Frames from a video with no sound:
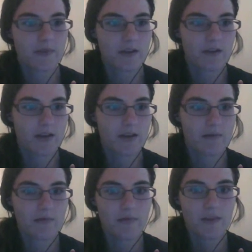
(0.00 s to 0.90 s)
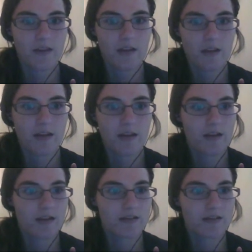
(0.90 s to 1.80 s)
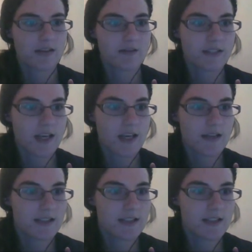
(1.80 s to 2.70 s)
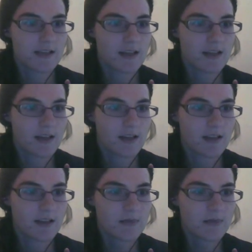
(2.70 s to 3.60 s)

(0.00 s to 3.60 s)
Okay. So that was A and D then.